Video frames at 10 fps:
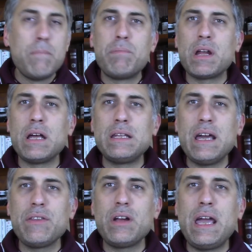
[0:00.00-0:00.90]
But on the
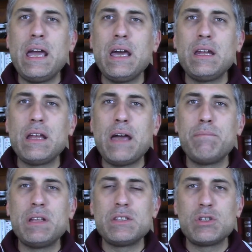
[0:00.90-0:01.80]
other hand, I've
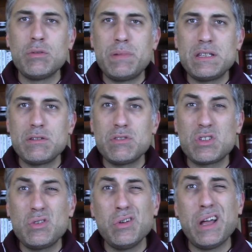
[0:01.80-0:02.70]
been so busy with
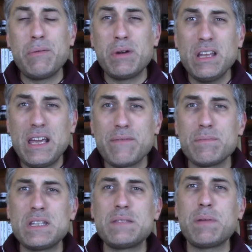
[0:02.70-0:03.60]
school, I really haven't
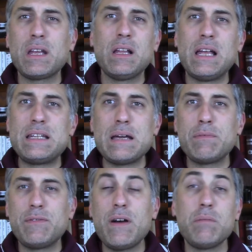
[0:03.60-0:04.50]
been spending a lot of time on
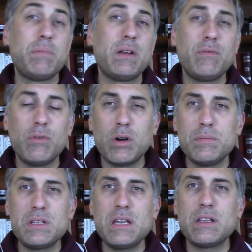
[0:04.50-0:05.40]
the fountain pen
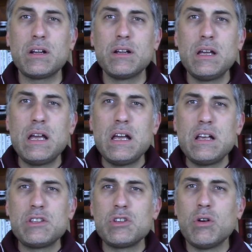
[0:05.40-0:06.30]
forums either.
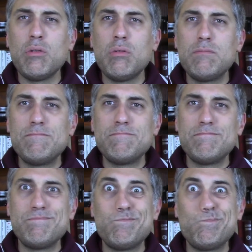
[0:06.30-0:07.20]
So,
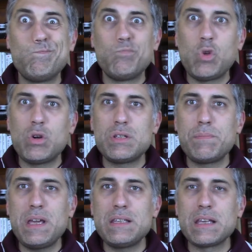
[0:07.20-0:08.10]
horse
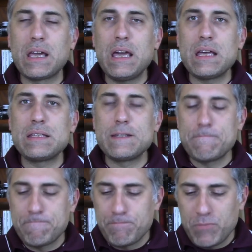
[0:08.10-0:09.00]
apiece, I guess.
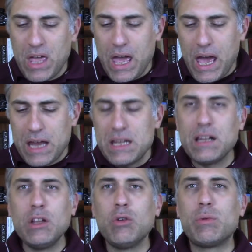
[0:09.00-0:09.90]
I did a
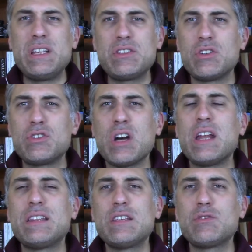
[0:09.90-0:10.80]
little research on
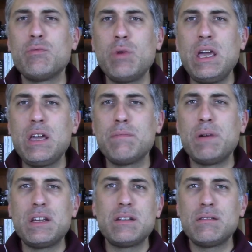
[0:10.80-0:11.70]
it this week,
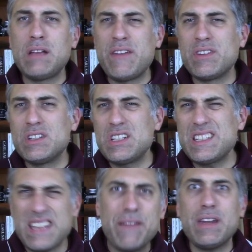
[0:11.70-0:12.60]
but I haven't
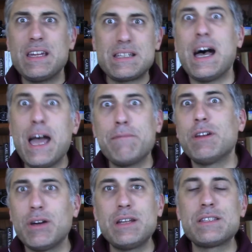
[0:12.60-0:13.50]
just haven't had time, you
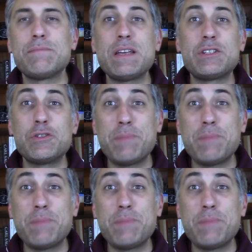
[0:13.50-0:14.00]
know, end of semesters.